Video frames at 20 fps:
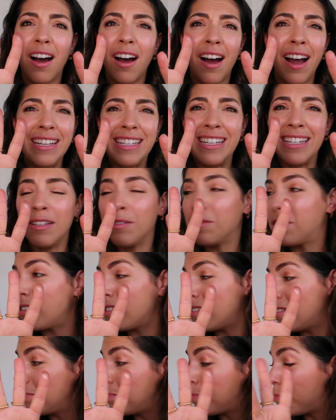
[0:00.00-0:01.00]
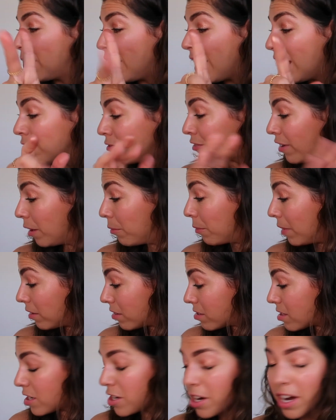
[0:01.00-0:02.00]
I didn't plan very well
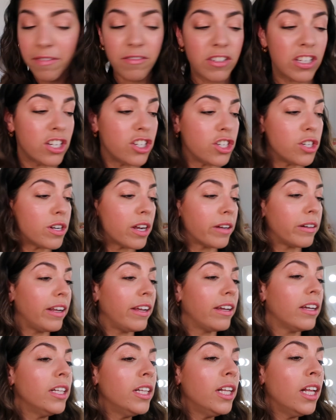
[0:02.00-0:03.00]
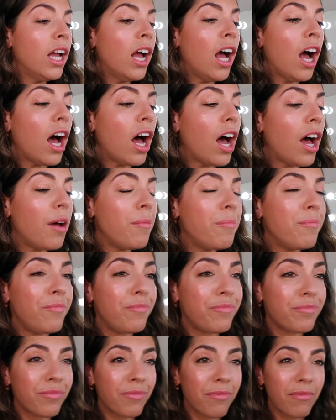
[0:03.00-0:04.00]
because I don't have a tissue down here.
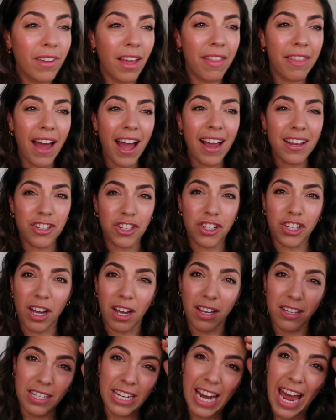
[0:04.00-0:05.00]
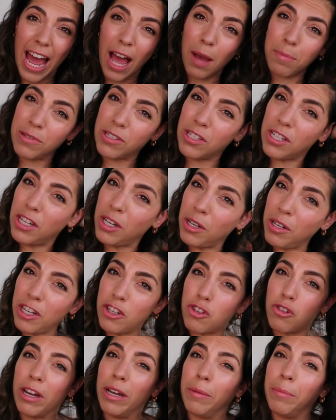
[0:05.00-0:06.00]
That is just absolutely
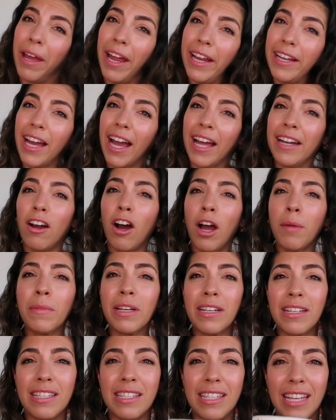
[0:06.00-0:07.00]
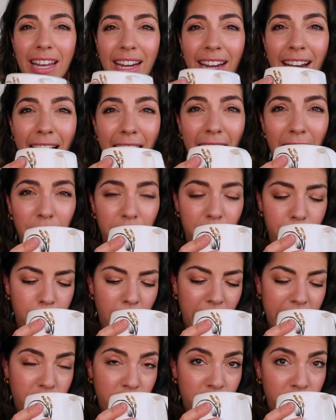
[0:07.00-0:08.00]
dreamy. And I'm going to sit and have
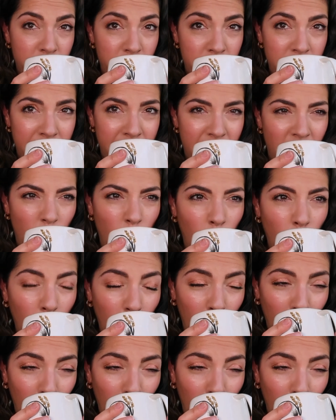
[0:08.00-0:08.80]
my ginger tea now.